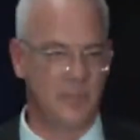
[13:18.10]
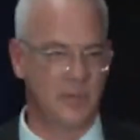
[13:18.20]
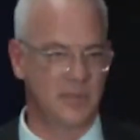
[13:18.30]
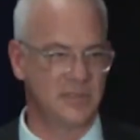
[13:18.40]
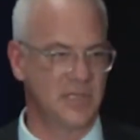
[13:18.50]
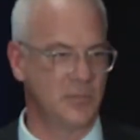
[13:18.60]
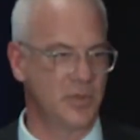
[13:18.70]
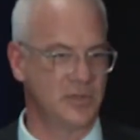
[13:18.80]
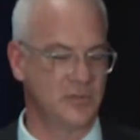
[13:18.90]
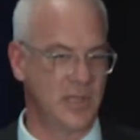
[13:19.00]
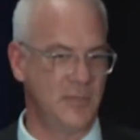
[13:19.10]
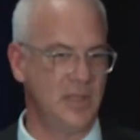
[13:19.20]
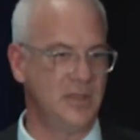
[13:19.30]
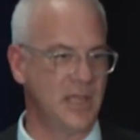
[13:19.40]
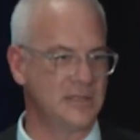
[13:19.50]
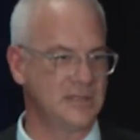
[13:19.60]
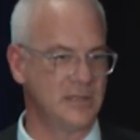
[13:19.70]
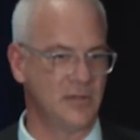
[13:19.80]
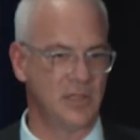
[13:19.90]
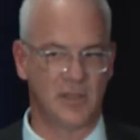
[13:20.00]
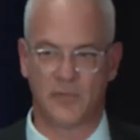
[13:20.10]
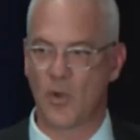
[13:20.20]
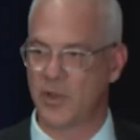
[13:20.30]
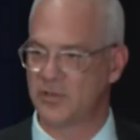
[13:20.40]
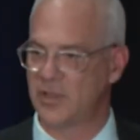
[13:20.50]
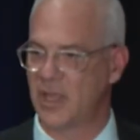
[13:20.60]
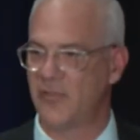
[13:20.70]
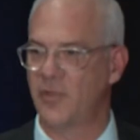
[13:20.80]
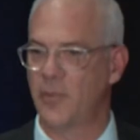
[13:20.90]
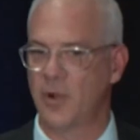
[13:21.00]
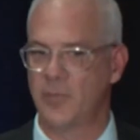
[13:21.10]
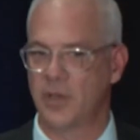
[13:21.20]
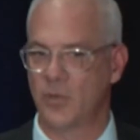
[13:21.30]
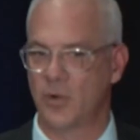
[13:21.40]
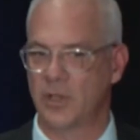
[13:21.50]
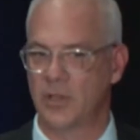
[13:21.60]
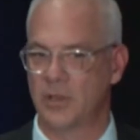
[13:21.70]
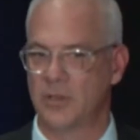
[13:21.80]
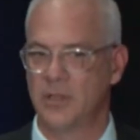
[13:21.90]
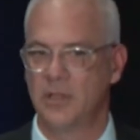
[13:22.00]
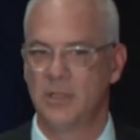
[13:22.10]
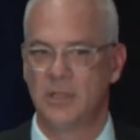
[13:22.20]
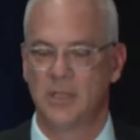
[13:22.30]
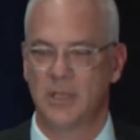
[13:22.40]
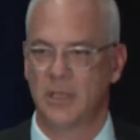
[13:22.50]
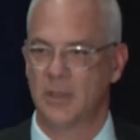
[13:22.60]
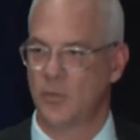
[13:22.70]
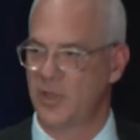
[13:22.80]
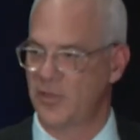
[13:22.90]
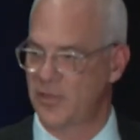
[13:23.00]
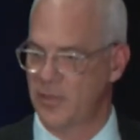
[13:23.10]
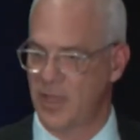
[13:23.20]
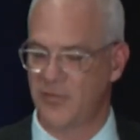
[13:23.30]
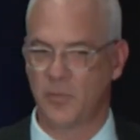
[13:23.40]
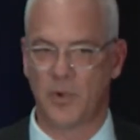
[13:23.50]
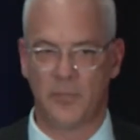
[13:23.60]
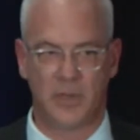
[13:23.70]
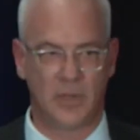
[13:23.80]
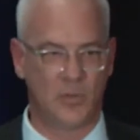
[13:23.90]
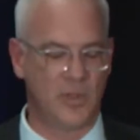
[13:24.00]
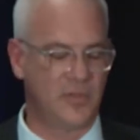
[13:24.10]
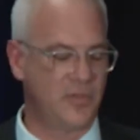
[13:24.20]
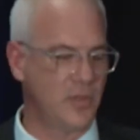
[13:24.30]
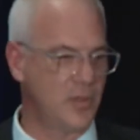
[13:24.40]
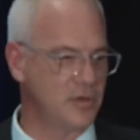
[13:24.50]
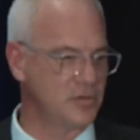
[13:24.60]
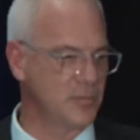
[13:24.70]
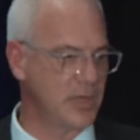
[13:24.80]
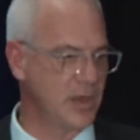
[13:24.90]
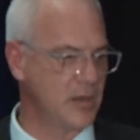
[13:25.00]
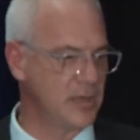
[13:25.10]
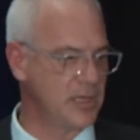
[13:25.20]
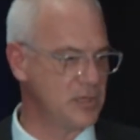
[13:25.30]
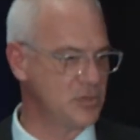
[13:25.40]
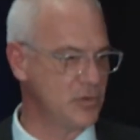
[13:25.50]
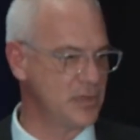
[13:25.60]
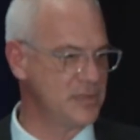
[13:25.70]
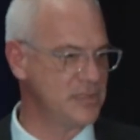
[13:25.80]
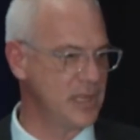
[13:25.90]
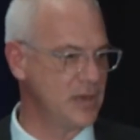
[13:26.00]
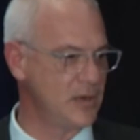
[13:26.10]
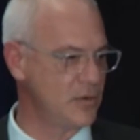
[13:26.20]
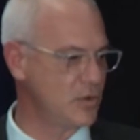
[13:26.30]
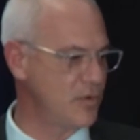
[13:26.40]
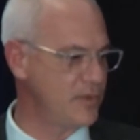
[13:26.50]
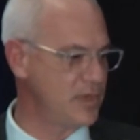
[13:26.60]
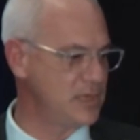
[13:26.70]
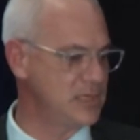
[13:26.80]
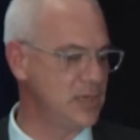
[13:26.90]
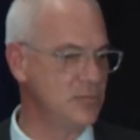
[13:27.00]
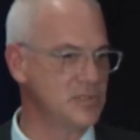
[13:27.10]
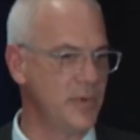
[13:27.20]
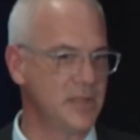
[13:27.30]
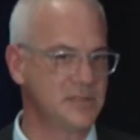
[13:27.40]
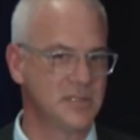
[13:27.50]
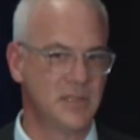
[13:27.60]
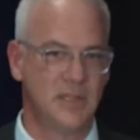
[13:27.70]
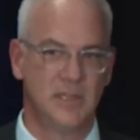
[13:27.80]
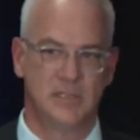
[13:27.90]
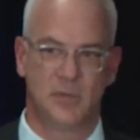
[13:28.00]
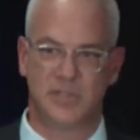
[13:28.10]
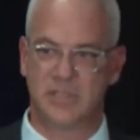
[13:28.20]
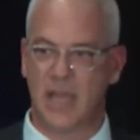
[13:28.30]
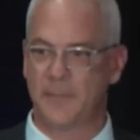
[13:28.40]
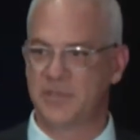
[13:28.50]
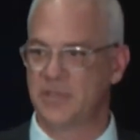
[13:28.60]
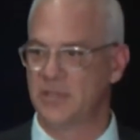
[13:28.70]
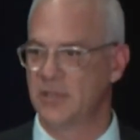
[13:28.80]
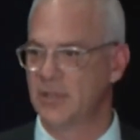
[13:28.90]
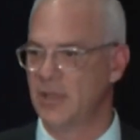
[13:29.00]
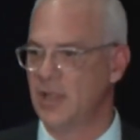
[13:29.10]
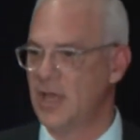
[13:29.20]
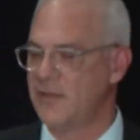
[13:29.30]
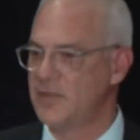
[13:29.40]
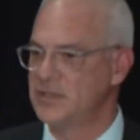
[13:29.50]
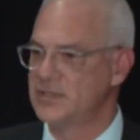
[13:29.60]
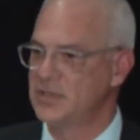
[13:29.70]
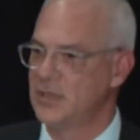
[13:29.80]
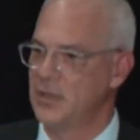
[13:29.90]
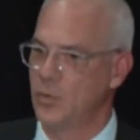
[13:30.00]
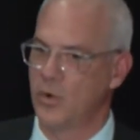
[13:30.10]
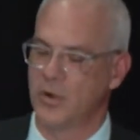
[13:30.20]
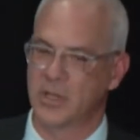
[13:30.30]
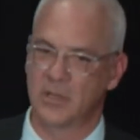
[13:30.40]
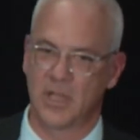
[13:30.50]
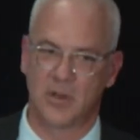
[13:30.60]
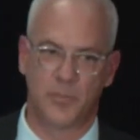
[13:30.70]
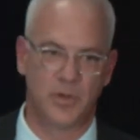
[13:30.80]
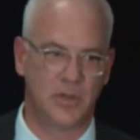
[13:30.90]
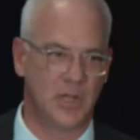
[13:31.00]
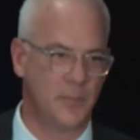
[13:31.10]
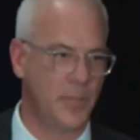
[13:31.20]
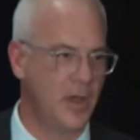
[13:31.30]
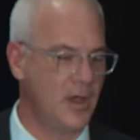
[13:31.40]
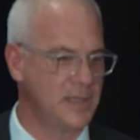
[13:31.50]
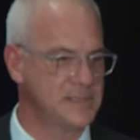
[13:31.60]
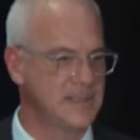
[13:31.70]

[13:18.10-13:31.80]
distinct pleasure, and I mean that sincerely, of going to the health department and working with the health department and with the long-term care industry in the state on our COVID-19 response. So we stopped a lot of this work and kind of put it on pause.